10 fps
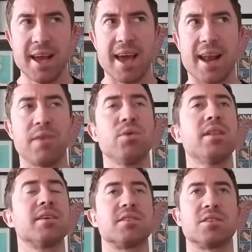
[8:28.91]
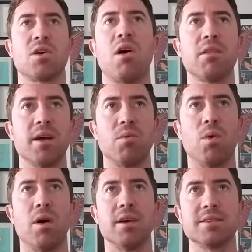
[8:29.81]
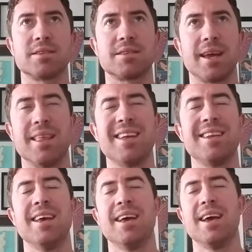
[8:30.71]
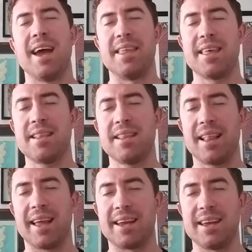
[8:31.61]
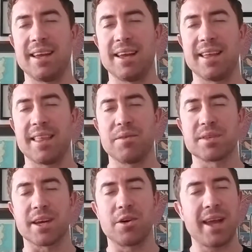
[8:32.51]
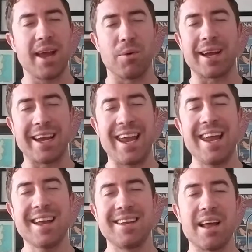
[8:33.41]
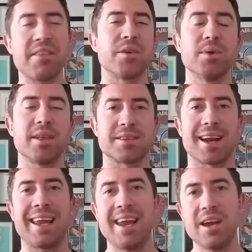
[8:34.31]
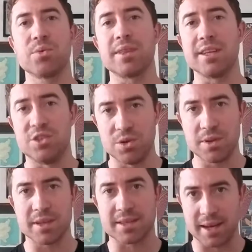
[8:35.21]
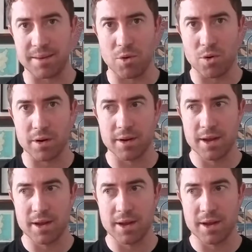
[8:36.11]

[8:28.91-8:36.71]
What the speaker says: And I realized this all at once. And then it was like, okay, well, like I can't, now that I realize that I can't really do this anymore.